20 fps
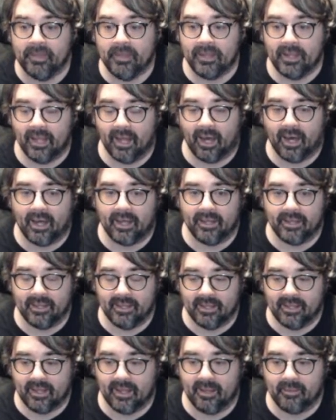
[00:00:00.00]
and
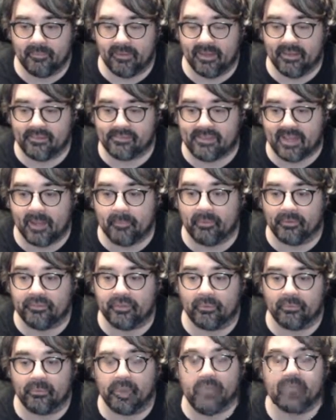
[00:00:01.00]
is able
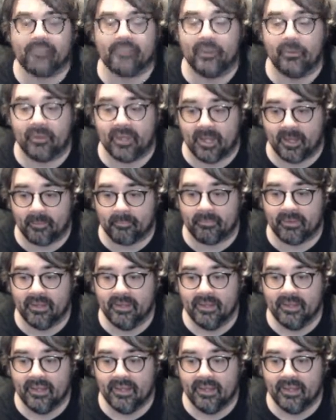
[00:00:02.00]
to rescue him,